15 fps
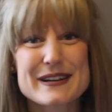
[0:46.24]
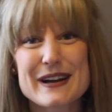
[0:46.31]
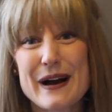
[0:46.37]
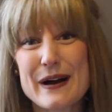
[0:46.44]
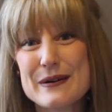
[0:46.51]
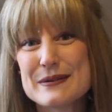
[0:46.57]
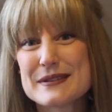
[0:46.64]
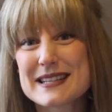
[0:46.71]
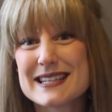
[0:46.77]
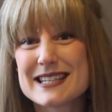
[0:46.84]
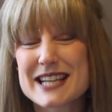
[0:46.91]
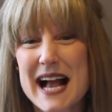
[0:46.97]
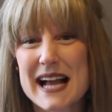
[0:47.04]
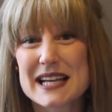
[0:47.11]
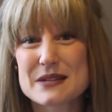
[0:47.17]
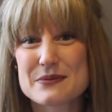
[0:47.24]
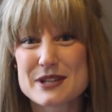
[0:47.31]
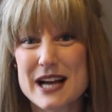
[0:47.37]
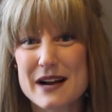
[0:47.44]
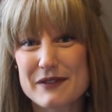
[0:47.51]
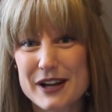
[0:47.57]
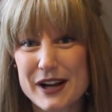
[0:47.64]
coats and jackets
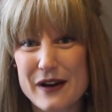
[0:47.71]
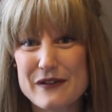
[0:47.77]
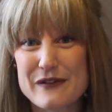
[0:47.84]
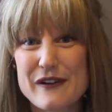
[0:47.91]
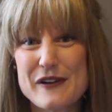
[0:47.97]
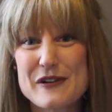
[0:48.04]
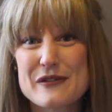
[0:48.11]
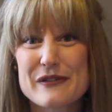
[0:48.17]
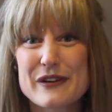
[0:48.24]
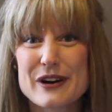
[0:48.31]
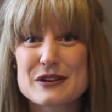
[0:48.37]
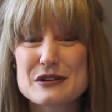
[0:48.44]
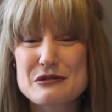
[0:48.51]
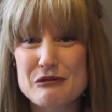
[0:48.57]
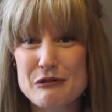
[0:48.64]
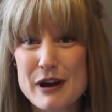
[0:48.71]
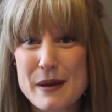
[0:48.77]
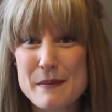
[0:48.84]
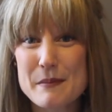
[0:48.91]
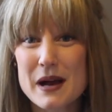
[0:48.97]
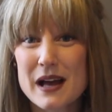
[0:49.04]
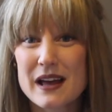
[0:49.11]
which have like a faux fur
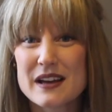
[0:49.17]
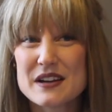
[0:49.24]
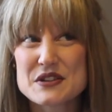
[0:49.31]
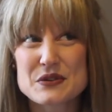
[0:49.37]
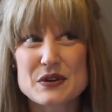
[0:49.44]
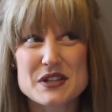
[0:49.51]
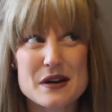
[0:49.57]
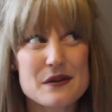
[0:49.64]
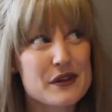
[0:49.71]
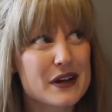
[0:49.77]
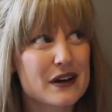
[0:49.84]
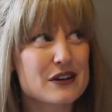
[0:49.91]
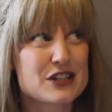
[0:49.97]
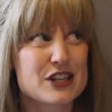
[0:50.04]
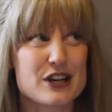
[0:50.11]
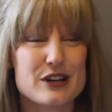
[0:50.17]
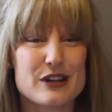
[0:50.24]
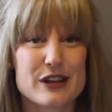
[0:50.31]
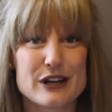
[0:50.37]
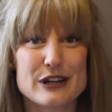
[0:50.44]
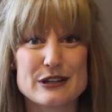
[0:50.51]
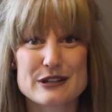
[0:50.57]
trim, so I don't think I'll show
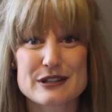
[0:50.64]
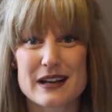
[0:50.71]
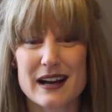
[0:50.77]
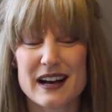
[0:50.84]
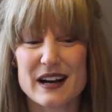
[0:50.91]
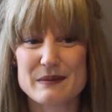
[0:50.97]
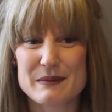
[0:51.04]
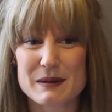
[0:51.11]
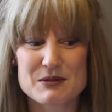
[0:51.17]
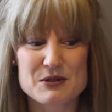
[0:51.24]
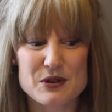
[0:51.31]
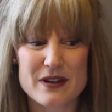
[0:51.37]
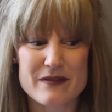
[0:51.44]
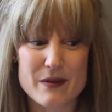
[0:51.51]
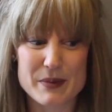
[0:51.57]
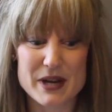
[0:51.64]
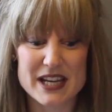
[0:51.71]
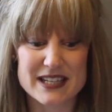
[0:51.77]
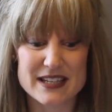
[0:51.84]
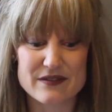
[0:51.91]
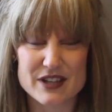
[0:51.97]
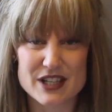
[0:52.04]
you those. I'm sure they've
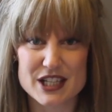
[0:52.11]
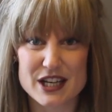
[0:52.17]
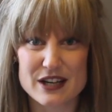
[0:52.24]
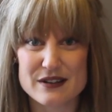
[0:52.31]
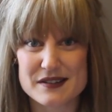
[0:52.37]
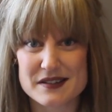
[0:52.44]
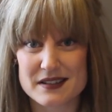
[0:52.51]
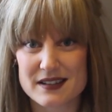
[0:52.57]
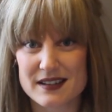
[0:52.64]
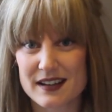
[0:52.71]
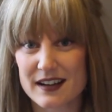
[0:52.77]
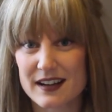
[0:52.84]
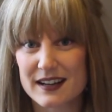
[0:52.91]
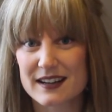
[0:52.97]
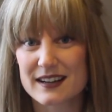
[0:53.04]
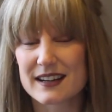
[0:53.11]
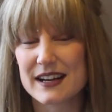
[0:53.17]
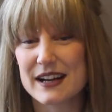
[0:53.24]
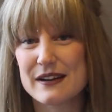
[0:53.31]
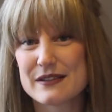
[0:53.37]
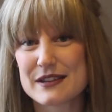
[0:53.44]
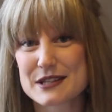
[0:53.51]
appeared in videos, and I, you
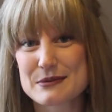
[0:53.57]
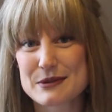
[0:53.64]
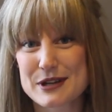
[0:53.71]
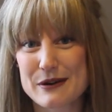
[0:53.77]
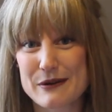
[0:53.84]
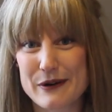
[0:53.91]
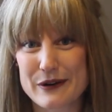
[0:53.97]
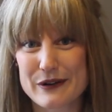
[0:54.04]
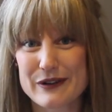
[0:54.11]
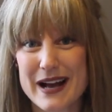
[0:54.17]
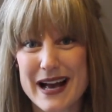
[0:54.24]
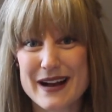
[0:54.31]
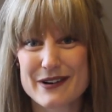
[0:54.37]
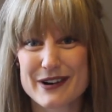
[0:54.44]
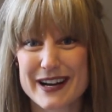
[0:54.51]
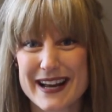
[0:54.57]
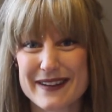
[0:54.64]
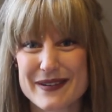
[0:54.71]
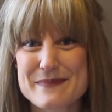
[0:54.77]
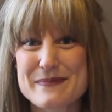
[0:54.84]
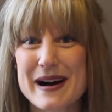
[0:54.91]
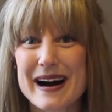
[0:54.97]
know, this would go on forever and
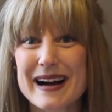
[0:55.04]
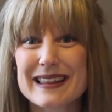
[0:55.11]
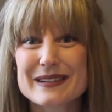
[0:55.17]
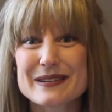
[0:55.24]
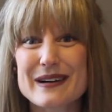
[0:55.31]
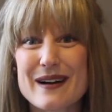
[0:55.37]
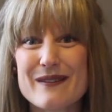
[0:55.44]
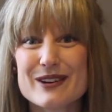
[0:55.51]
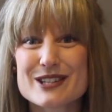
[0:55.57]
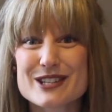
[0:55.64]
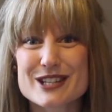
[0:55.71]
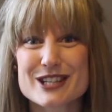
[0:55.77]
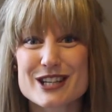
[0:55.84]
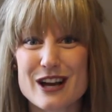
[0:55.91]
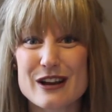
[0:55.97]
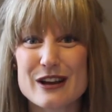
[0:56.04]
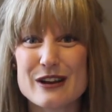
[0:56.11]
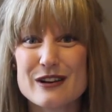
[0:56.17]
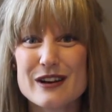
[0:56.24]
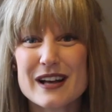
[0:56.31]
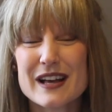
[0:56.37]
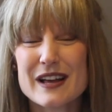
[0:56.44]
ever, but I thought I would just show
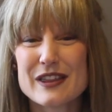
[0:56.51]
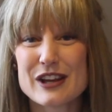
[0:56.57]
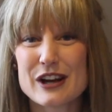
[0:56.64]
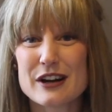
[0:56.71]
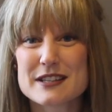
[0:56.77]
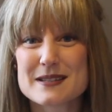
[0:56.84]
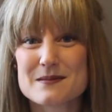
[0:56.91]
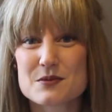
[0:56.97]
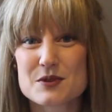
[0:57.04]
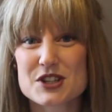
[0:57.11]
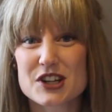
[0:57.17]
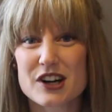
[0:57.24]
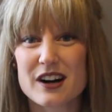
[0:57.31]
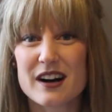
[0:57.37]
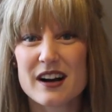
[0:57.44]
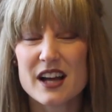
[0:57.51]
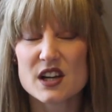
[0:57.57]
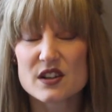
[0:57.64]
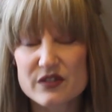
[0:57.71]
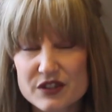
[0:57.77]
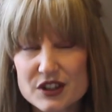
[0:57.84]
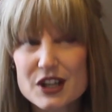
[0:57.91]
you the items which are
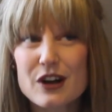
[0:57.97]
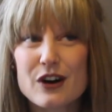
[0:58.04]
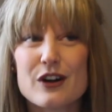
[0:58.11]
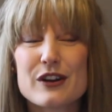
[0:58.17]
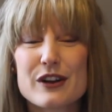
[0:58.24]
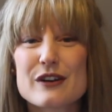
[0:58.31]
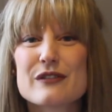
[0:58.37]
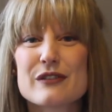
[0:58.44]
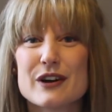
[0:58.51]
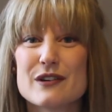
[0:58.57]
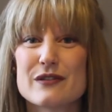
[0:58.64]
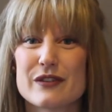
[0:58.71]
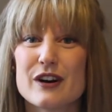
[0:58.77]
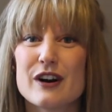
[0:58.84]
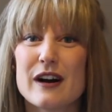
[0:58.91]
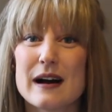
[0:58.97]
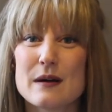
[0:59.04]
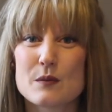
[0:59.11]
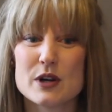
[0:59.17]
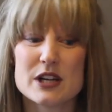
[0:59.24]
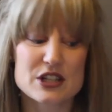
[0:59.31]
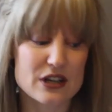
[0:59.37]
full-on faux fur
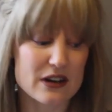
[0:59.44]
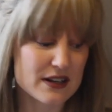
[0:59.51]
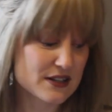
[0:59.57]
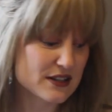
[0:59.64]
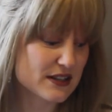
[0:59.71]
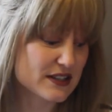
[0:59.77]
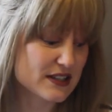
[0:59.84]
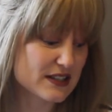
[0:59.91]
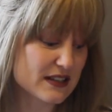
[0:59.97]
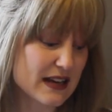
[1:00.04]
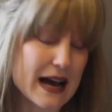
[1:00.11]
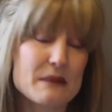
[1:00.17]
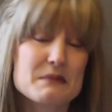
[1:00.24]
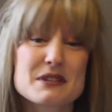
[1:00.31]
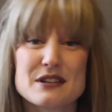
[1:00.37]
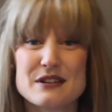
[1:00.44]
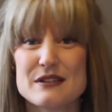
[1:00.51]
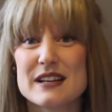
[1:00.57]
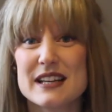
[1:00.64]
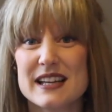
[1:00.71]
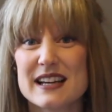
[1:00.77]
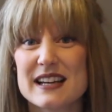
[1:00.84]
and which I just
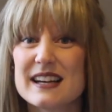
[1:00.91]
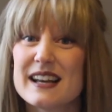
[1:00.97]
absolutely